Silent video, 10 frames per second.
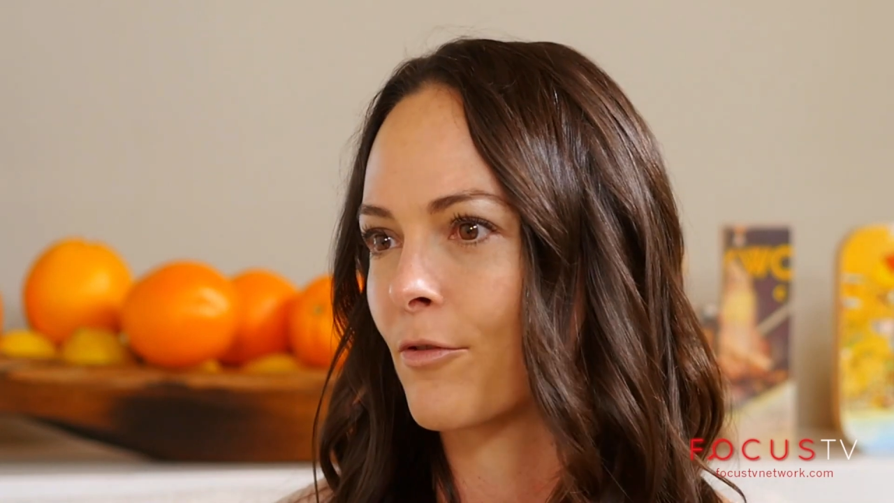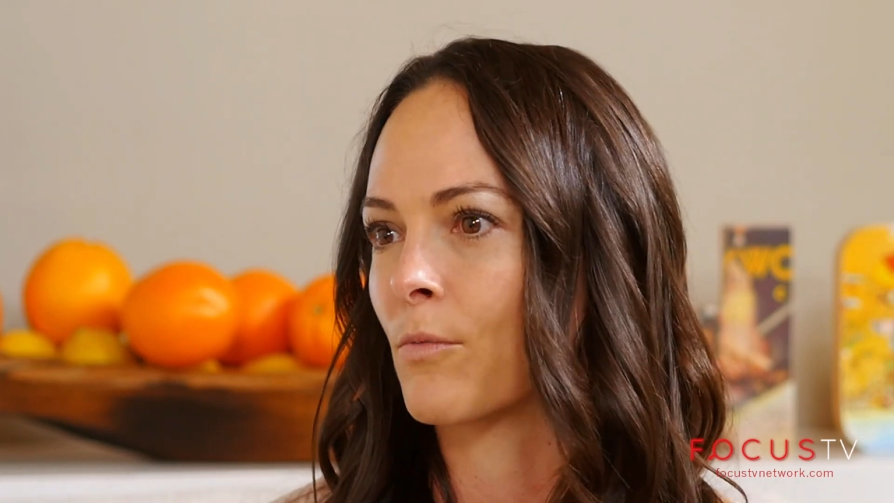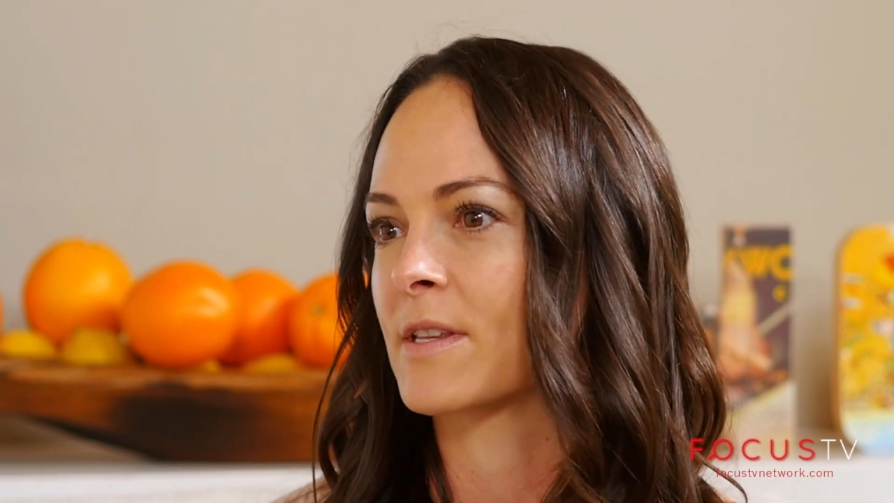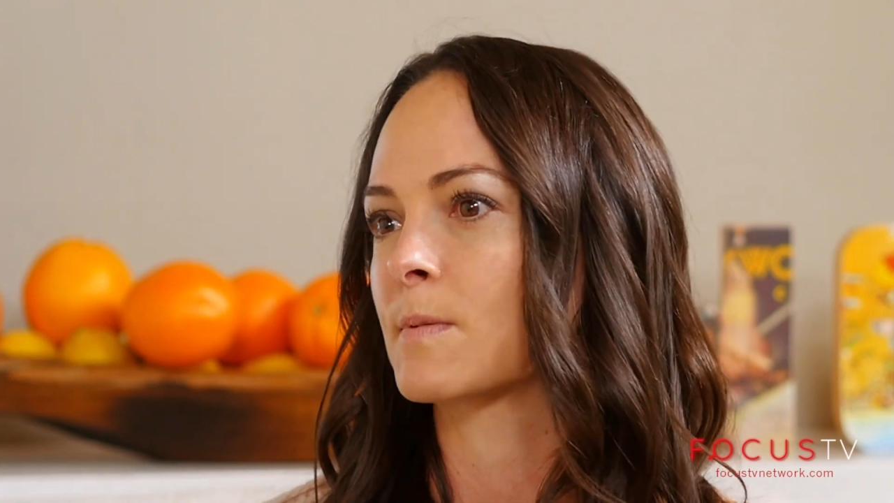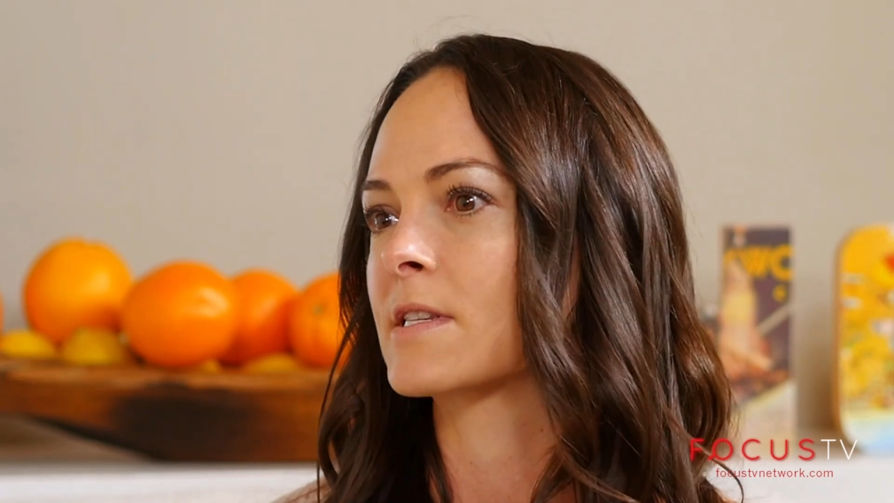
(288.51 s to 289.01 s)

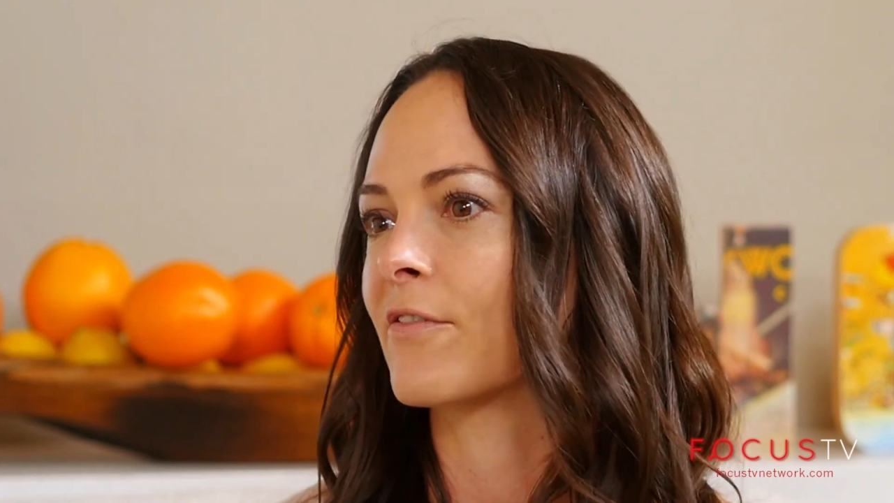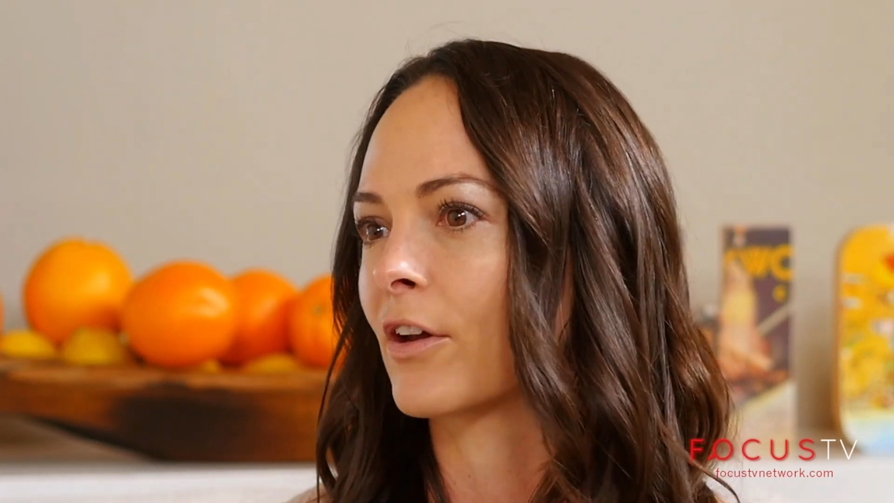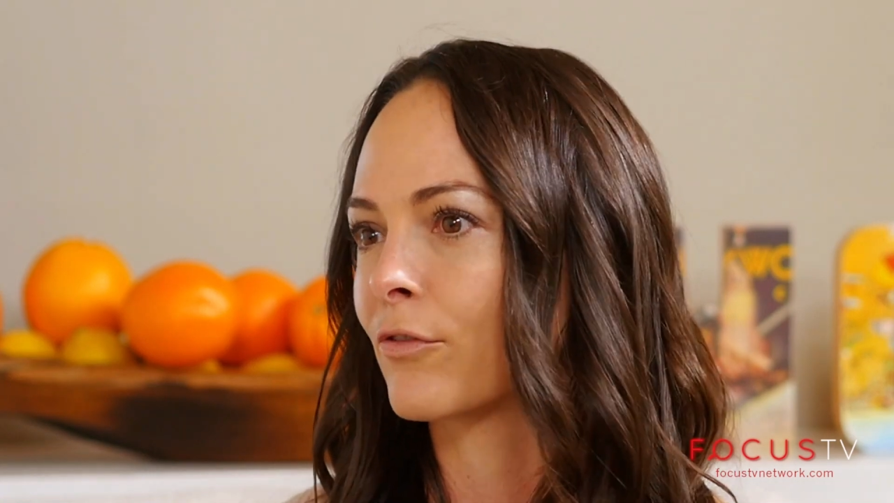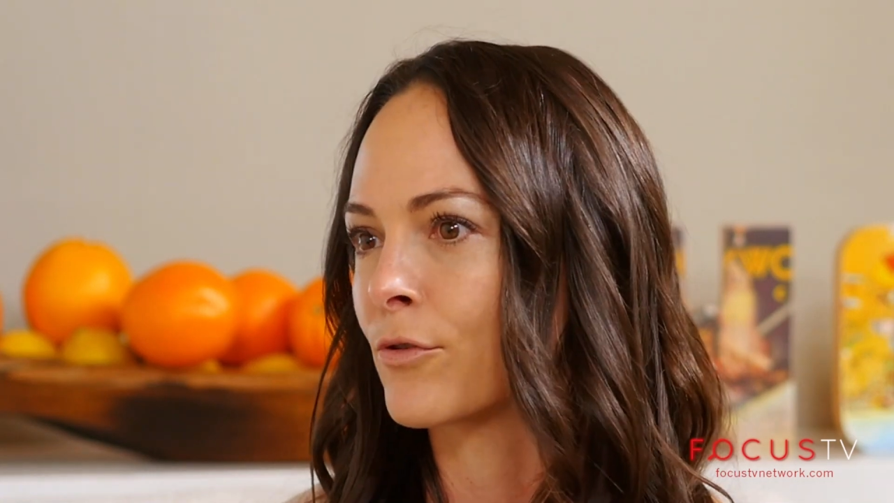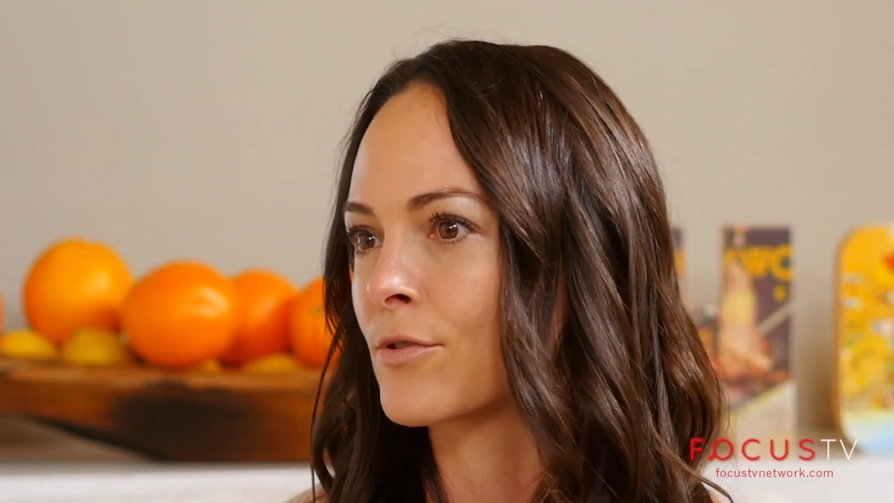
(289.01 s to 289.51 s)
with
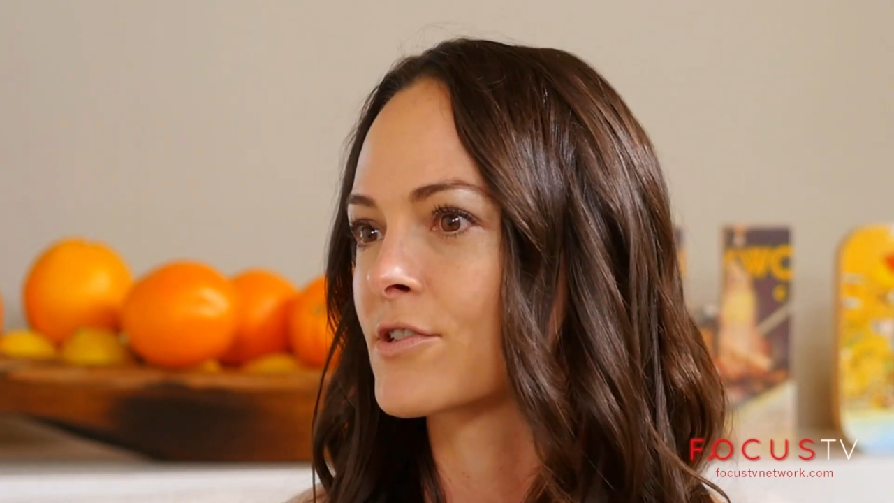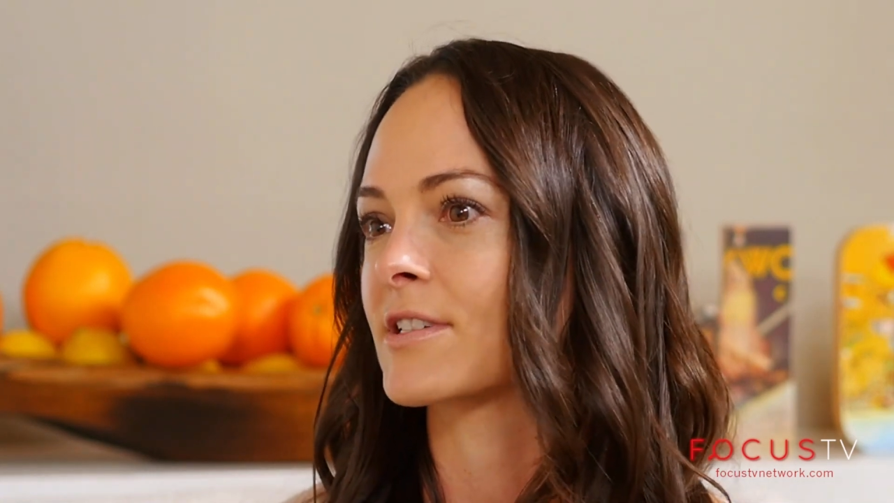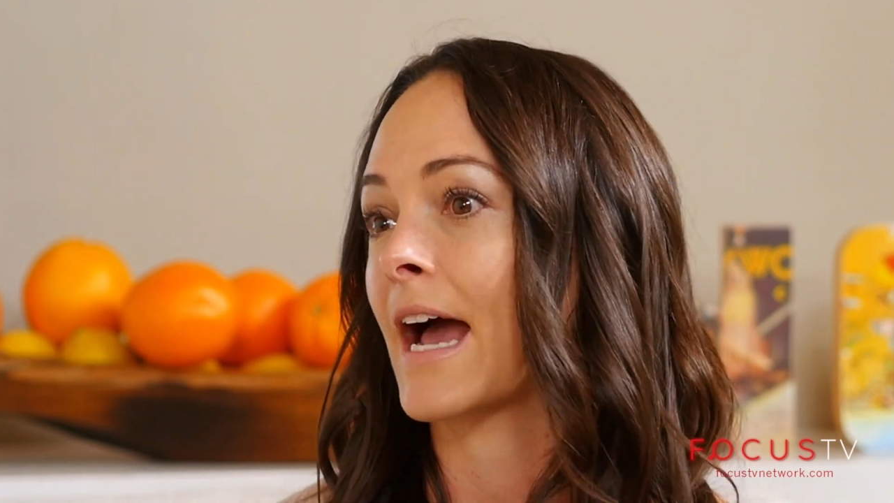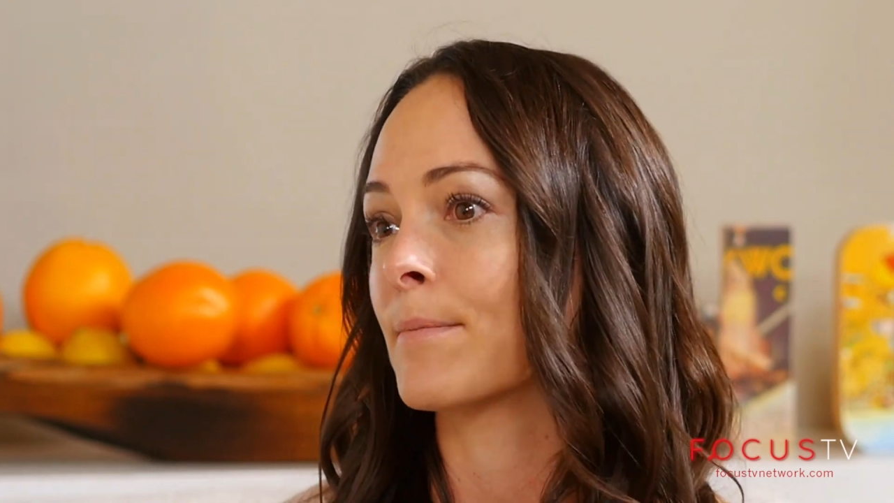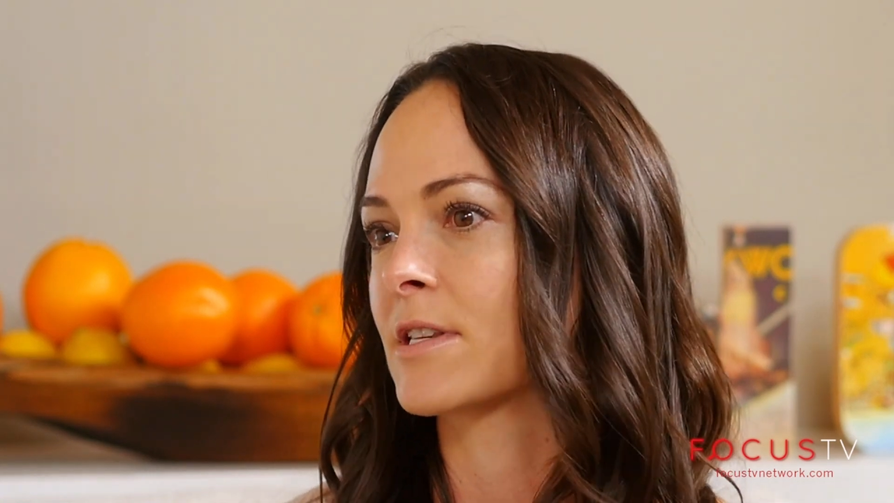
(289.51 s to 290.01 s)
specific foods or
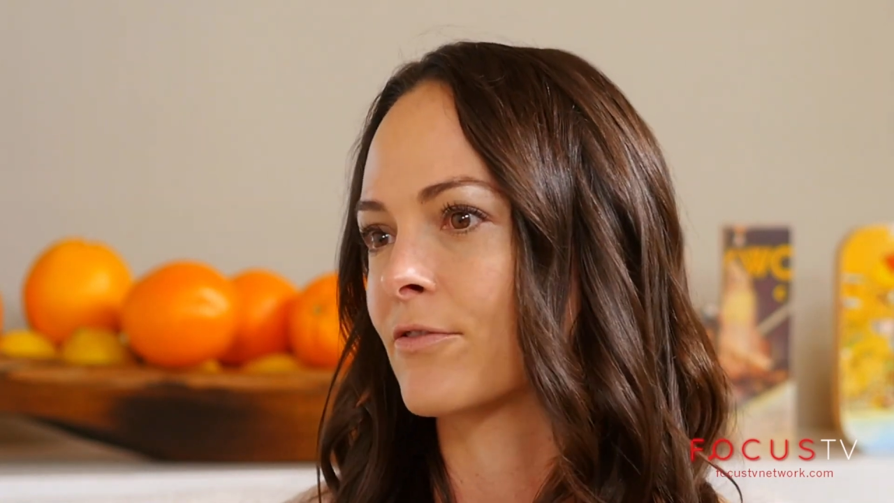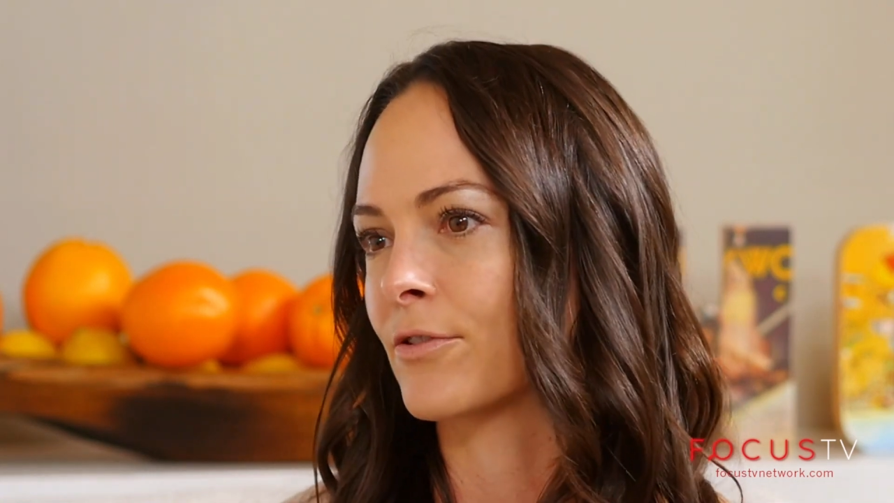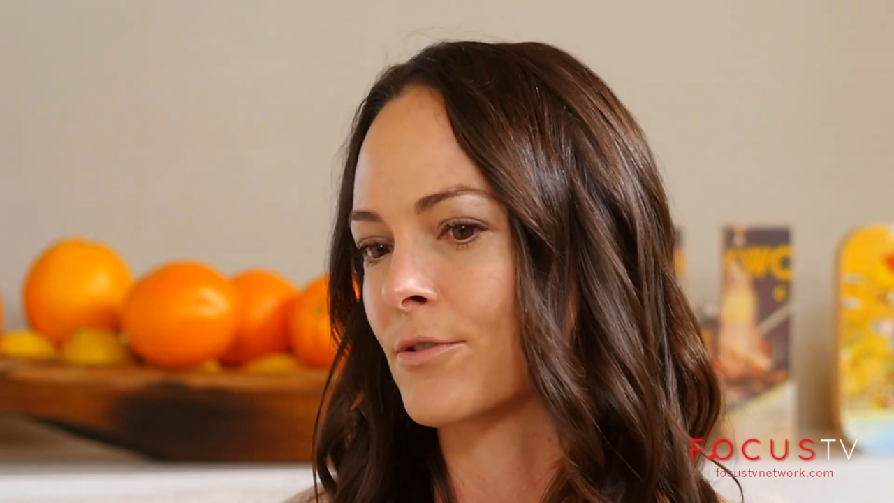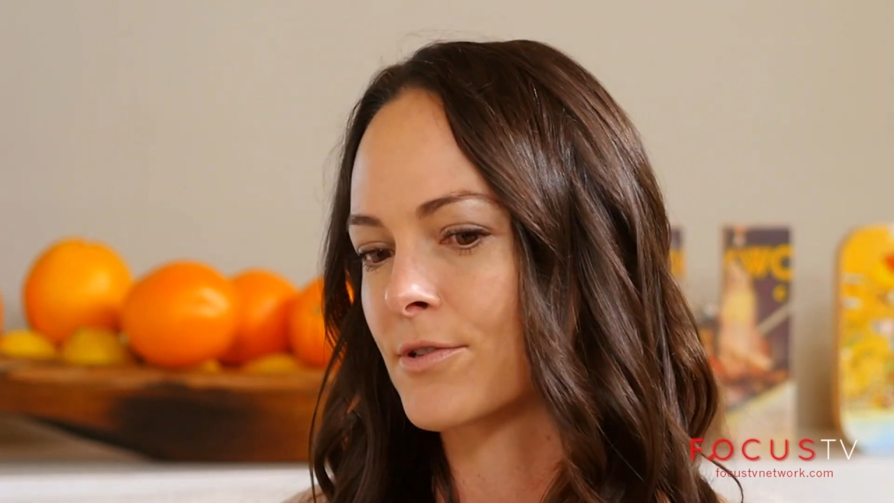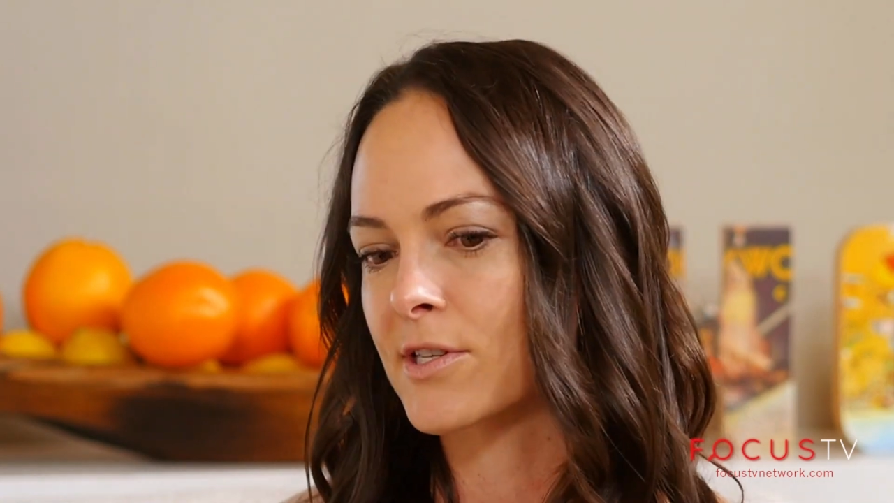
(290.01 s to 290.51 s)
types of
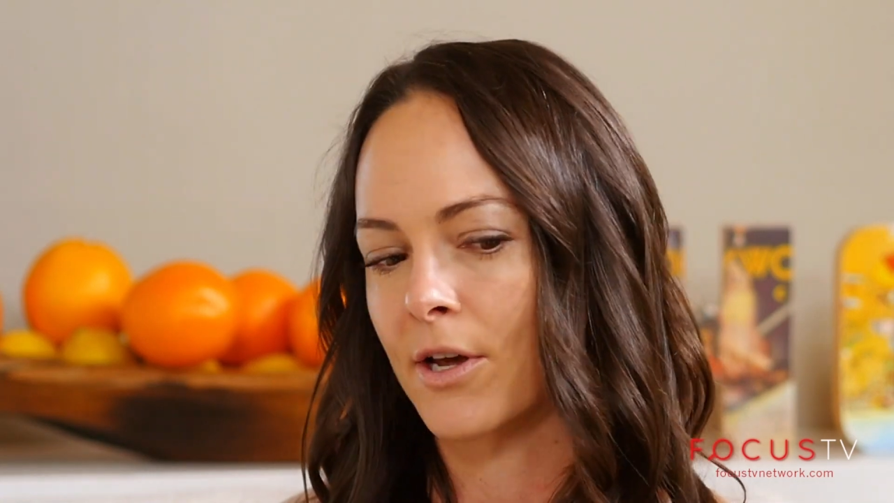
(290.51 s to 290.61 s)
foods.